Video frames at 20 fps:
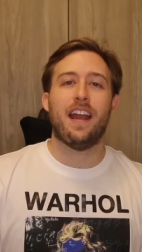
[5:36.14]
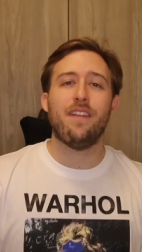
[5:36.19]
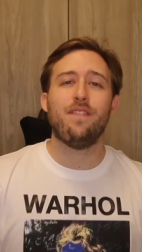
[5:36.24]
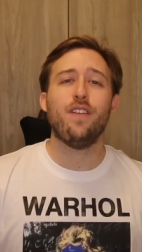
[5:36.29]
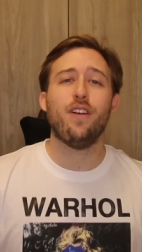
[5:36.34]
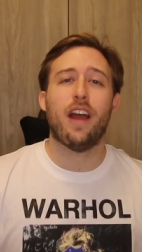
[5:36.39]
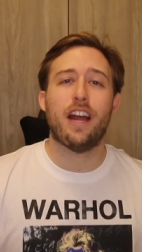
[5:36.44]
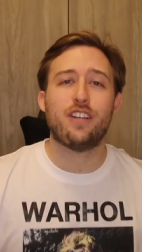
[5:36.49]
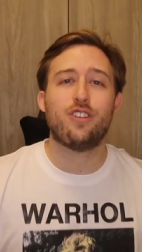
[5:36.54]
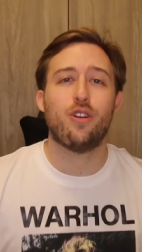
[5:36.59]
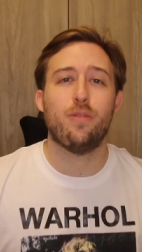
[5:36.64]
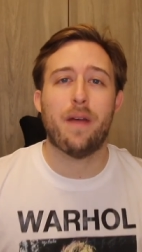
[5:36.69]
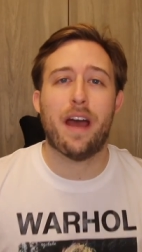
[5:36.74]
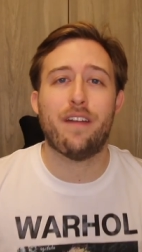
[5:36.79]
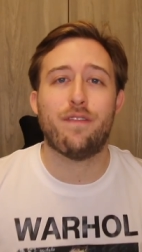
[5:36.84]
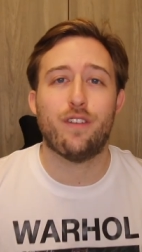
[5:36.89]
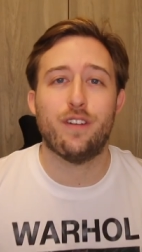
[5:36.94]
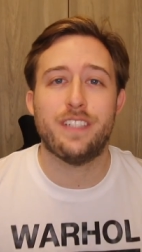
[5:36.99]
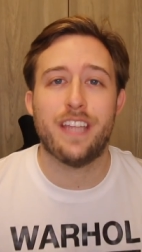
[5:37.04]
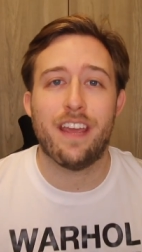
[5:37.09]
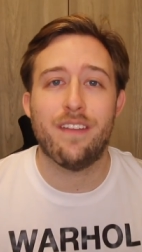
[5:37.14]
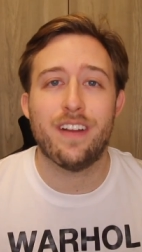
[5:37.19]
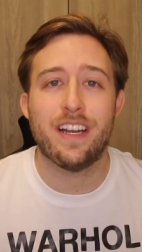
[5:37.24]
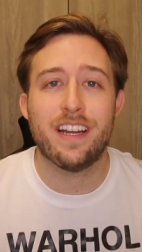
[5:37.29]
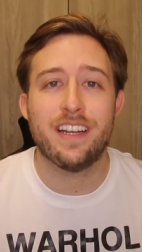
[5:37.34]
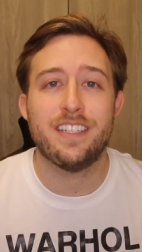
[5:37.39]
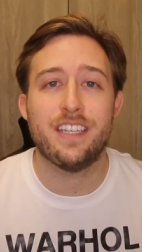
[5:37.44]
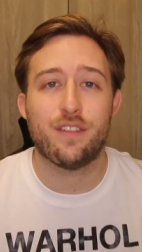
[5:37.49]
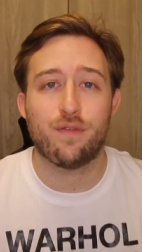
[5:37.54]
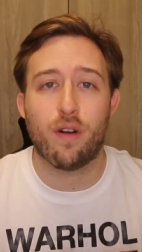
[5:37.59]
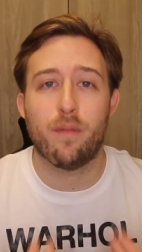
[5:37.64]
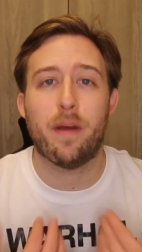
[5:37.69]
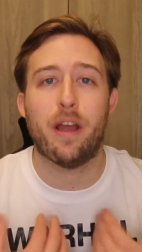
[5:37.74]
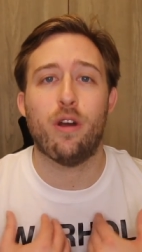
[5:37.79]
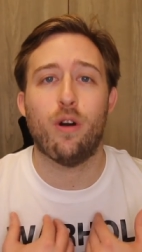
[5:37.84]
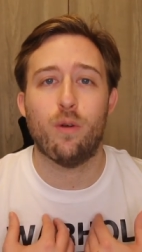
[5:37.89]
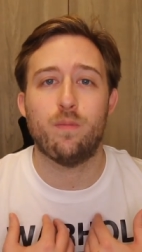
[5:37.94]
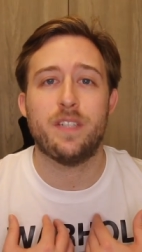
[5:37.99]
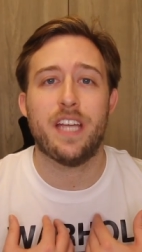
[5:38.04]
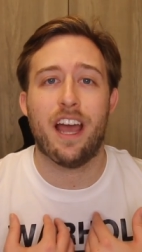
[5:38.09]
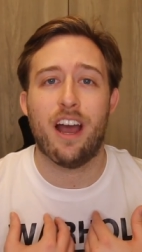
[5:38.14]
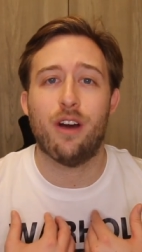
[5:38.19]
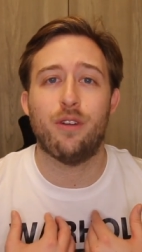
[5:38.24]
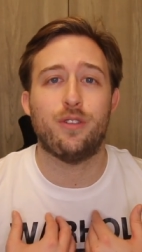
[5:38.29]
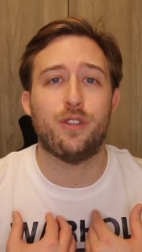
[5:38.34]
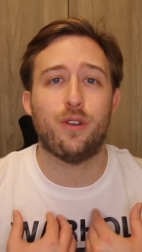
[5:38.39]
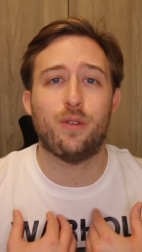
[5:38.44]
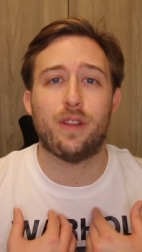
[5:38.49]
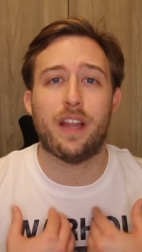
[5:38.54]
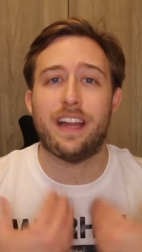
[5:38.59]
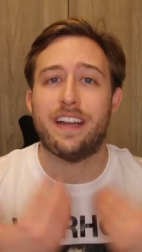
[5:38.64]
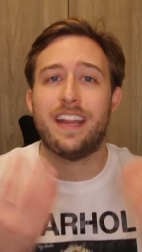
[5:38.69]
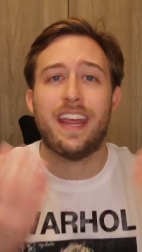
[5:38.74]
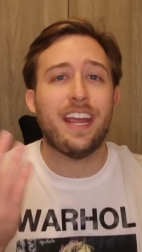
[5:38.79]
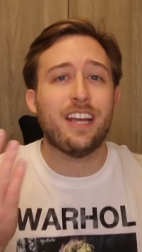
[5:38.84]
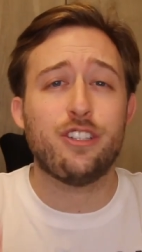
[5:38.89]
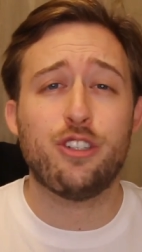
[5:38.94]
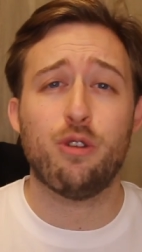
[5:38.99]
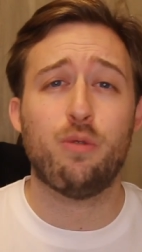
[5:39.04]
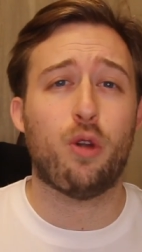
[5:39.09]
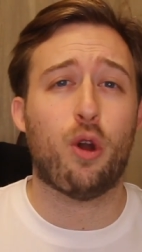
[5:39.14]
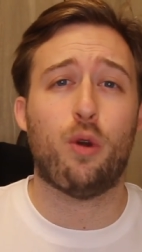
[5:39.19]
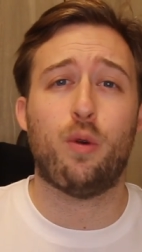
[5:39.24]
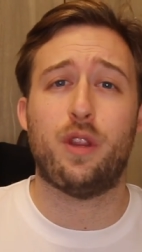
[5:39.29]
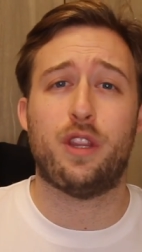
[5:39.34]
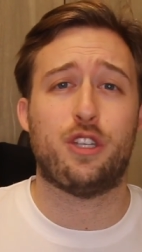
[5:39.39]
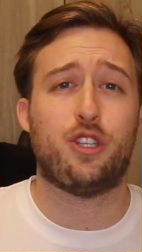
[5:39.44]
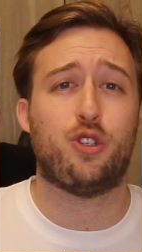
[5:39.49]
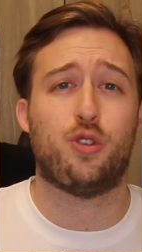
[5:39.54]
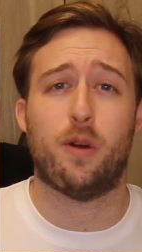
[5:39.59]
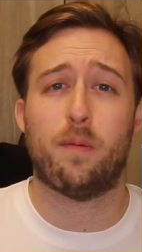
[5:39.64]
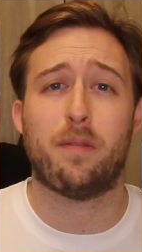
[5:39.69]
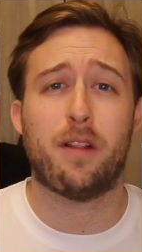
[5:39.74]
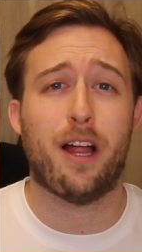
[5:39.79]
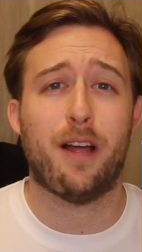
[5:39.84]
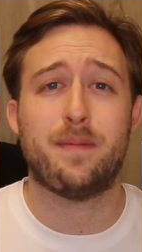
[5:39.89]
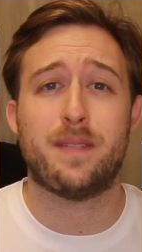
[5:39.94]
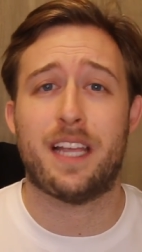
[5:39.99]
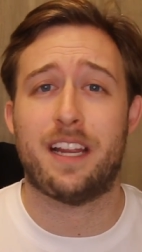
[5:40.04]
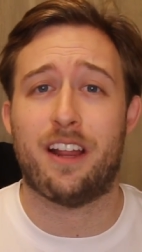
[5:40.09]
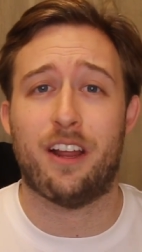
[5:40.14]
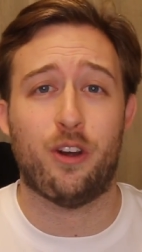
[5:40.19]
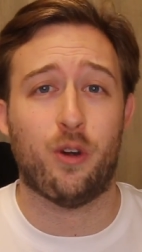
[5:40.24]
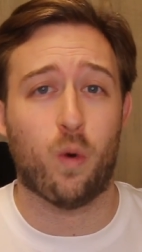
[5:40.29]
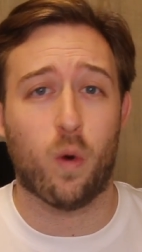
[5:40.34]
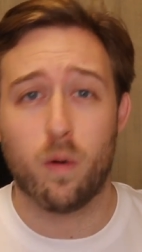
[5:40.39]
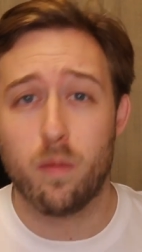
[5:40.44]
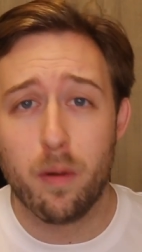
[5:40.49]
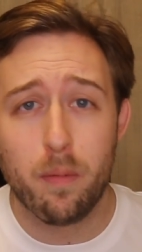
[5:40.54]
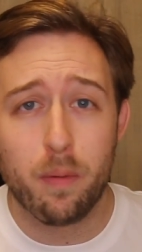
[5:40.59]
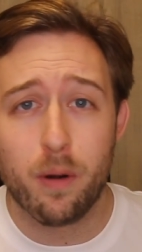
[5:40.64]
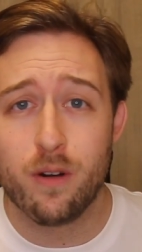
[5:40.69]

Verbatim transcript: And I feel extra bad for David because he's from my hometown, dude. Like, can't you go to the strip clubs like a normal